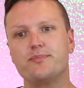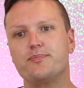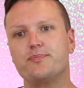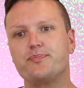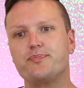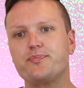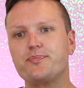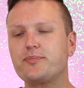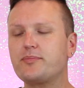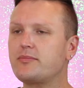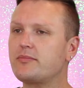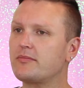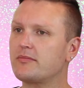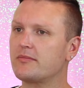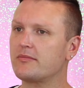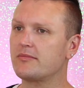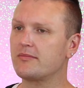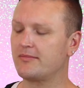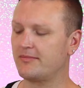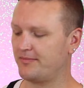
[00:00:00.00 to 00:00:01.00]
Are you
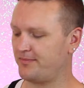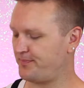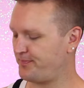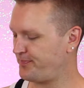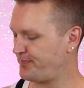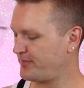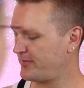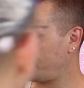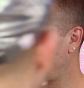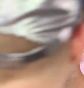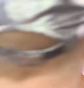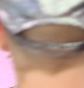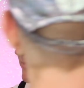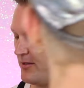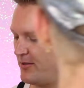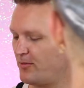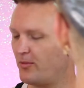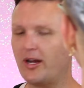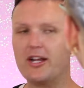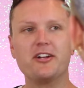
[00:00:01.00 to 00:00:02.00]
talking?
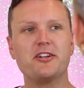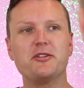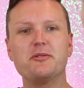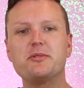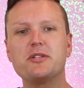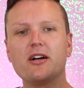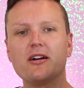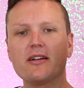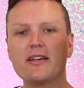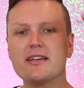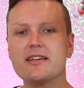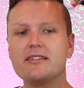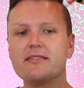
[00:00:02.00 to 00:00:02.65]
Why are you talking?